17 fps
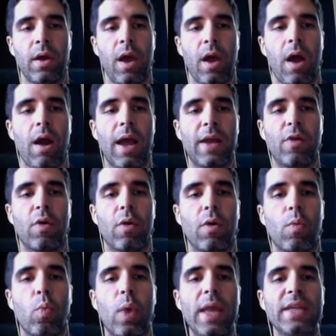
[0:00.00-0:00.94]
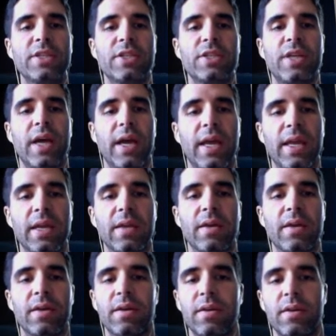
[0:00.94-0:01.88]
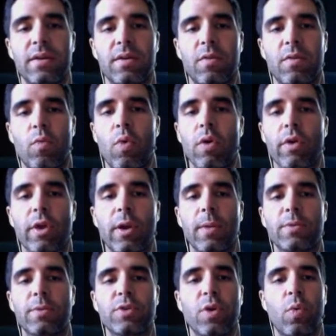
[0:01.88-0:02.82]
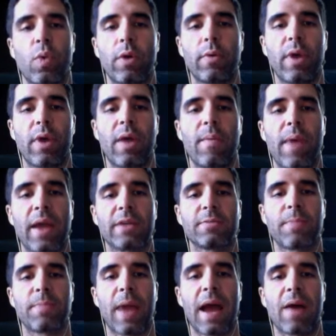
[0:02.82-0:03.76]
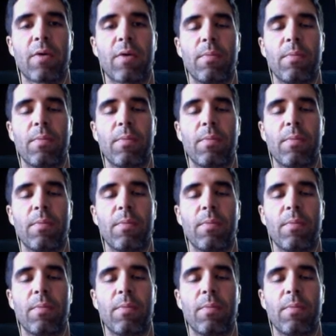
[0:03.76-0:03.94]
All right, on Wednesday, working up to a 1 rep max power